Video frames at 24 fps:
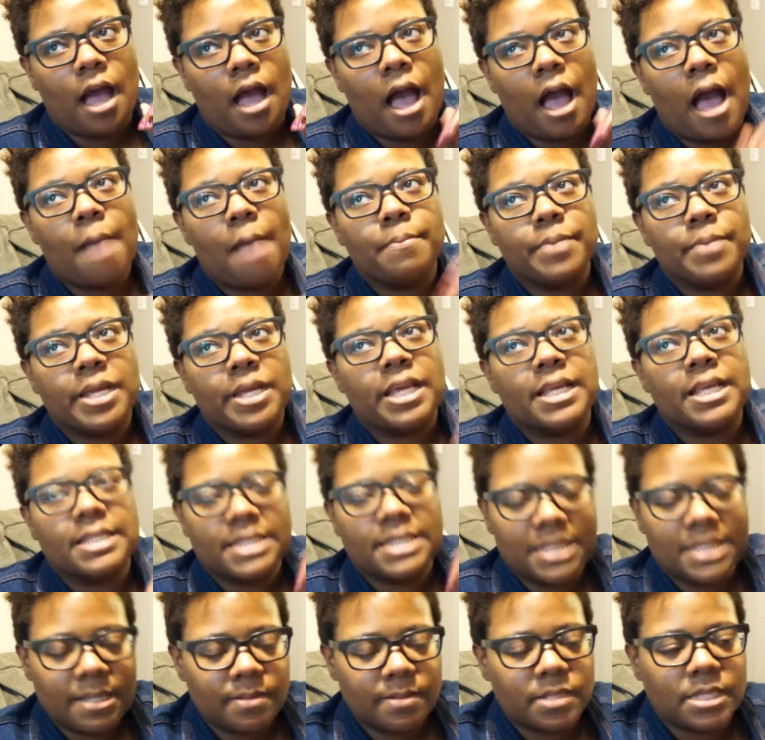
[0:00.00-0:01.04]
I'm, it
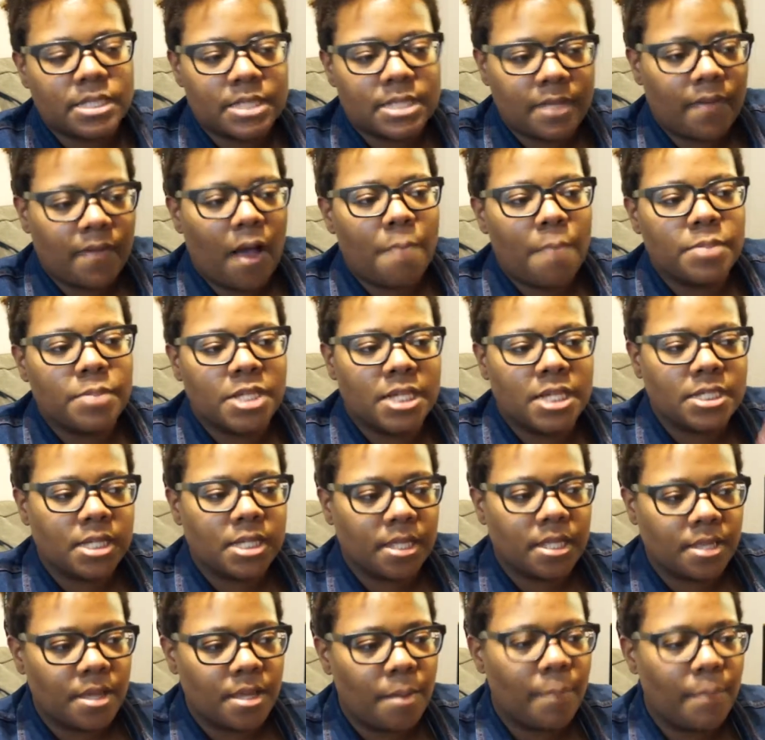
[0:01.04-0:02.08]
seems as if I'm
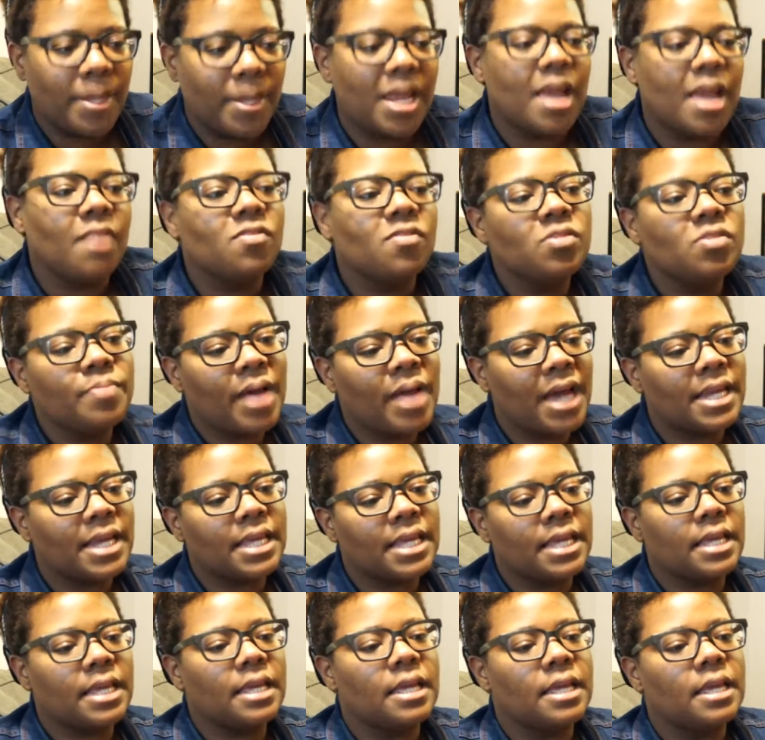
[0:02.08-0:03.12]
judging them, but
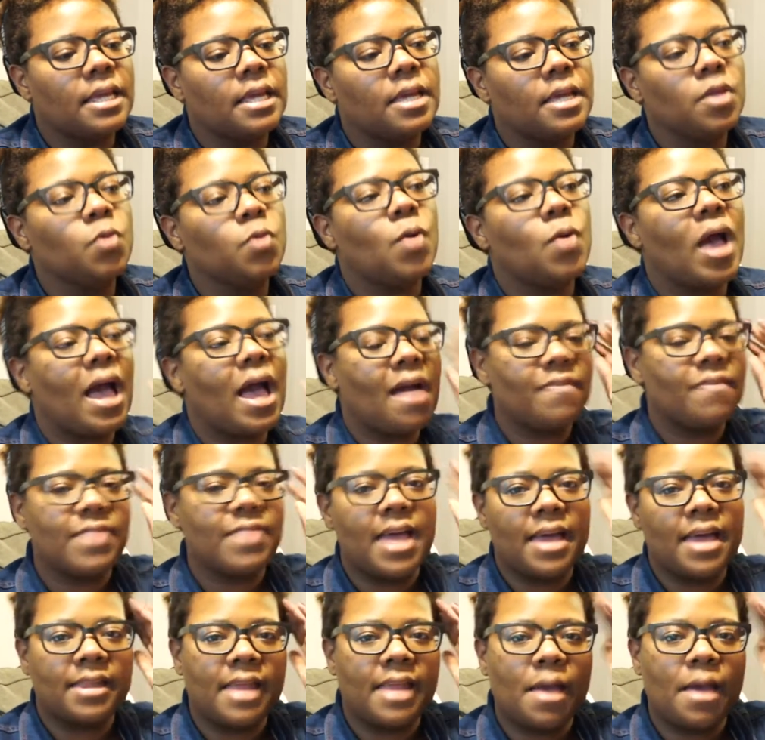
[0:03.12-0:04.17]
everybody, you have
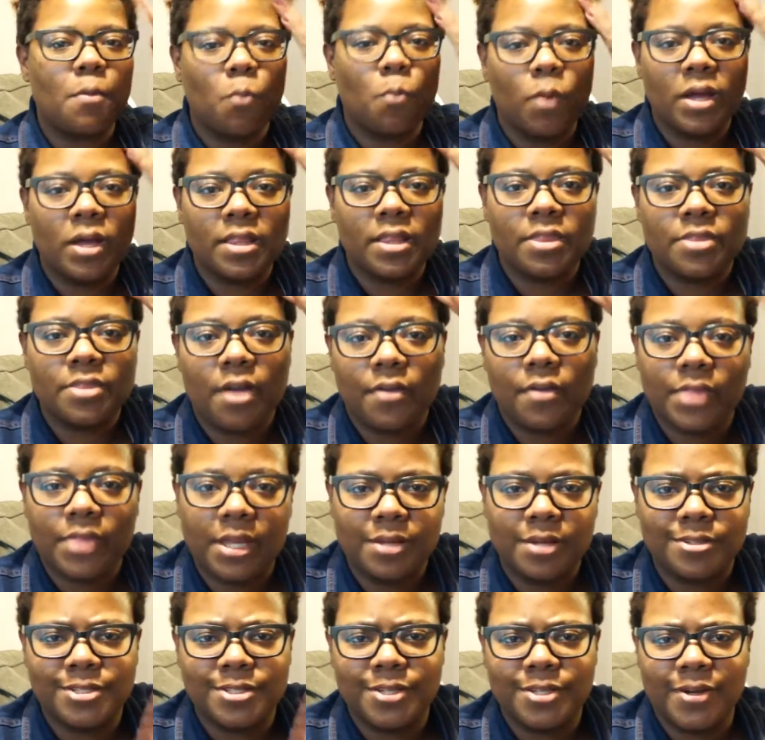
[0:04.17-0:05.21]
that that one thought that
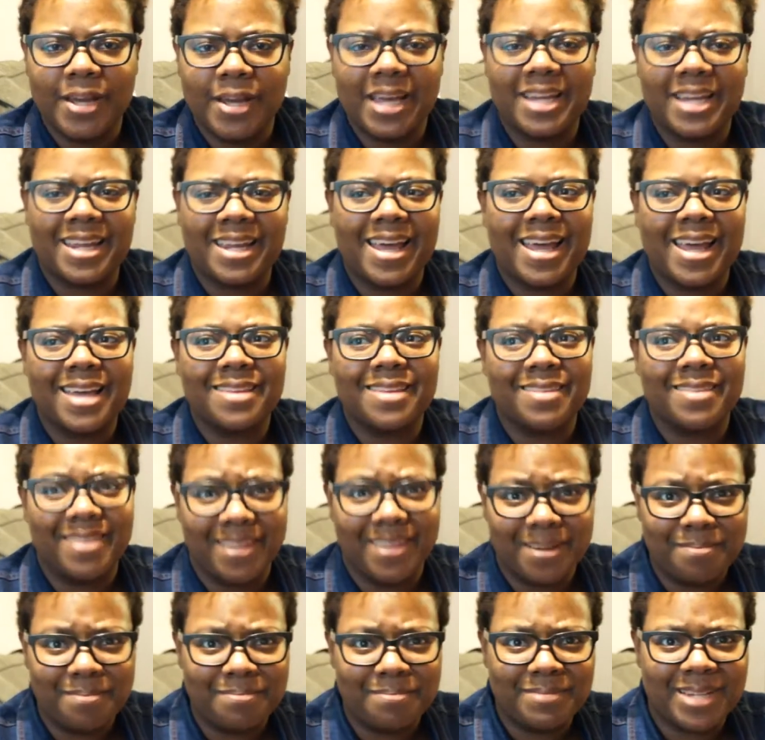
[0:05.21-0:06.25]
goes through your head, like
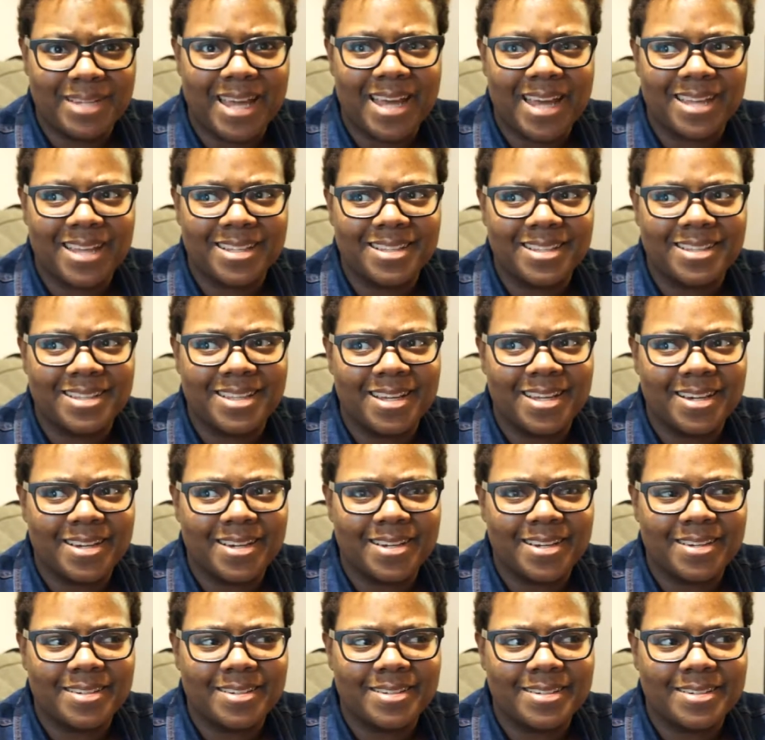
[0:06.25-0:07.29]
them, like
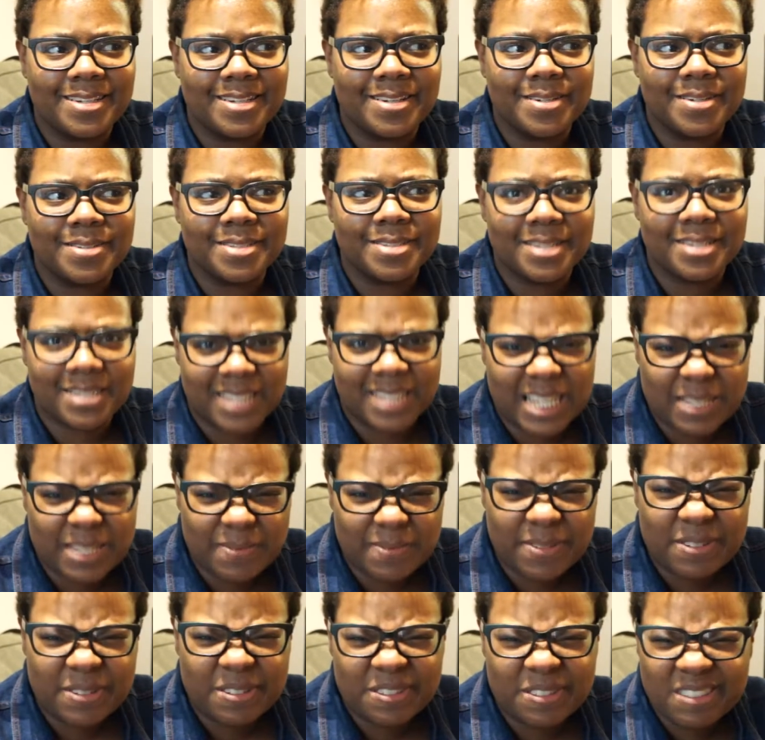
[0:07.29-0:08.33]
they're they're
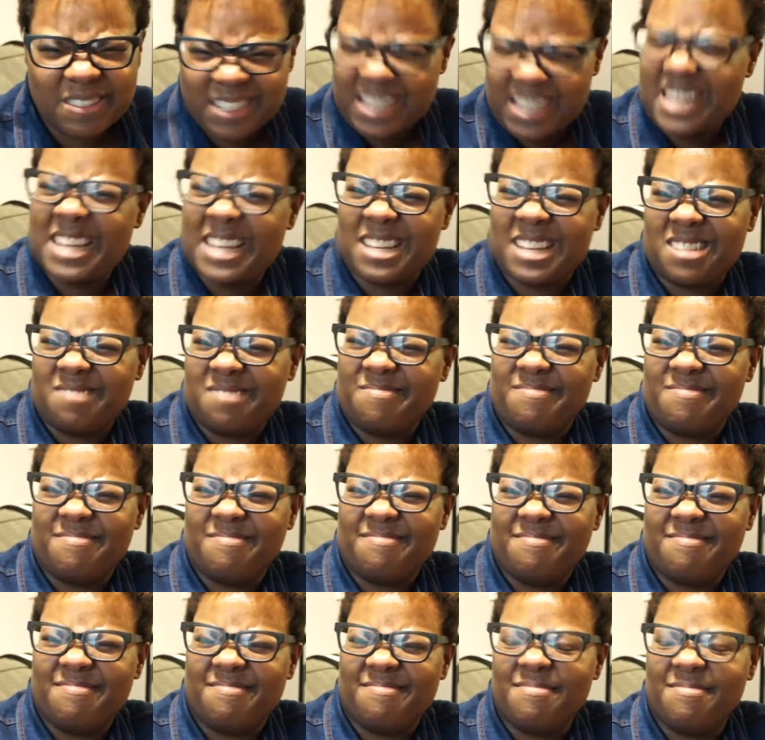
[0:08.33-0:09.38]
successful like
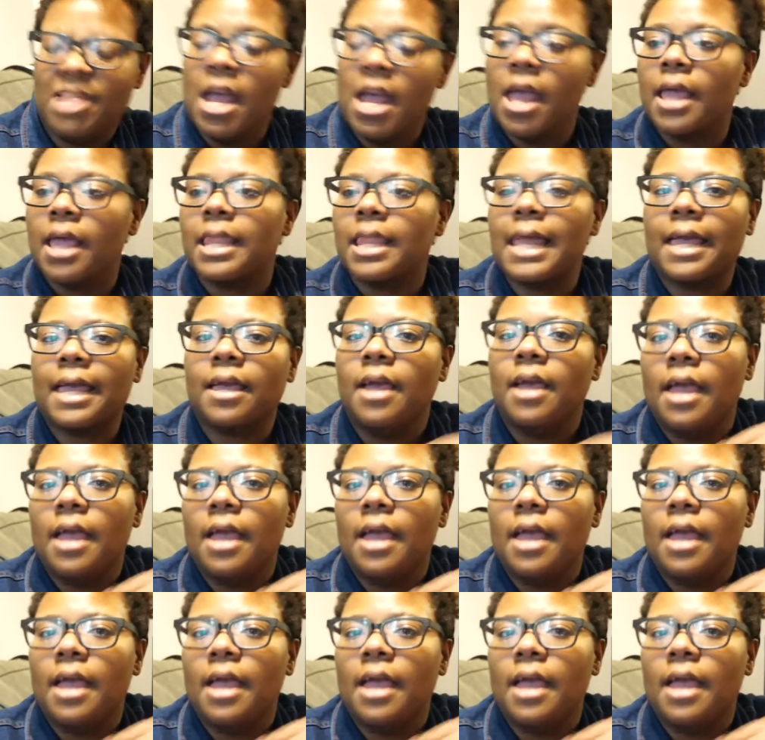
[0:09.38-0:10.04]
mm, like